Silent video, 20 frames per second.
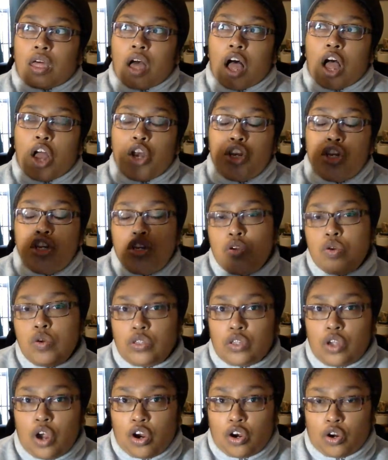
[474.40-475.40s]
a
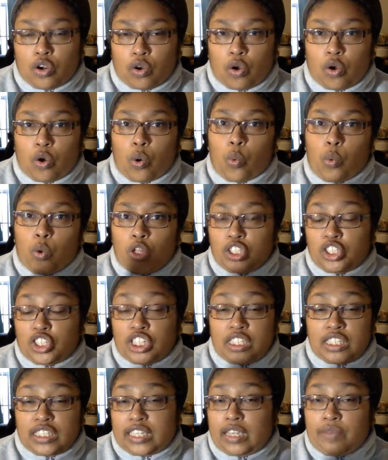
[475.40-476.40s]
news article will
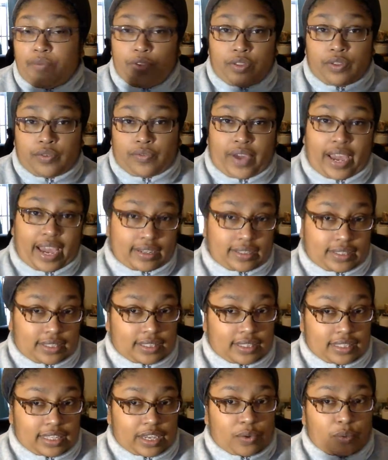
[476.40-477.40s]
just give you the
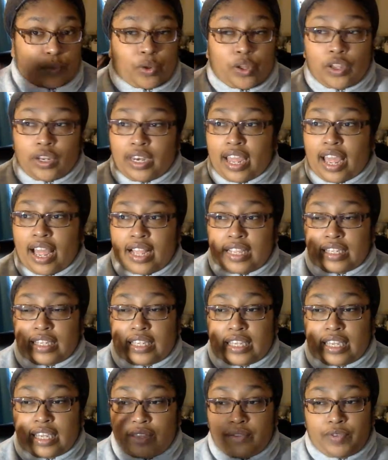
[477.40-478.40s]
facts. It will
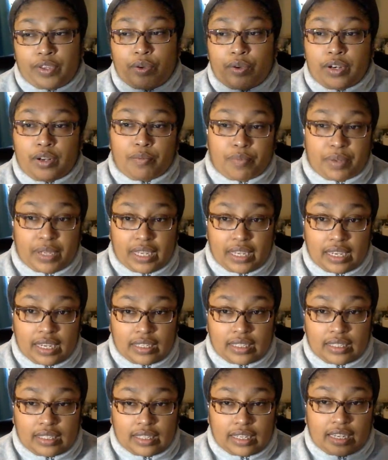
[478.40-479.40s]
not give you an
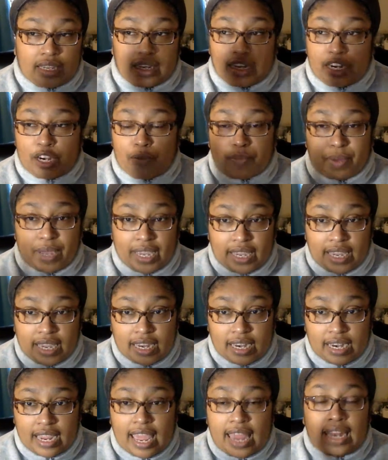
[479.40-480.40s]

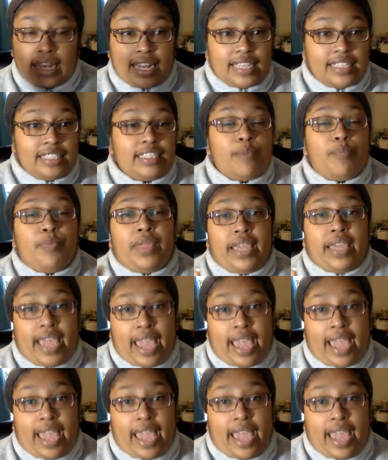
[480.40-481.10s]
opinion unless something